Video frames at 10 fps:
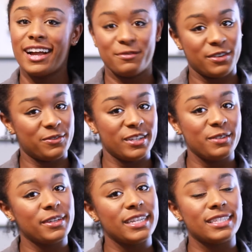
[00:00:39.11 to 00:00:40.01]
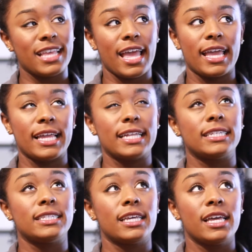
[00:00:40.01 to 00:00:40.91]
I'm 15 weeks
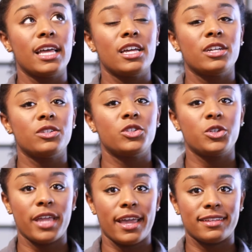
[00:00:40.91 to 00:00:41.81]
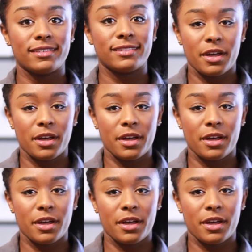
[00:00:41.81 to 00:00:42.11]
and 2 days.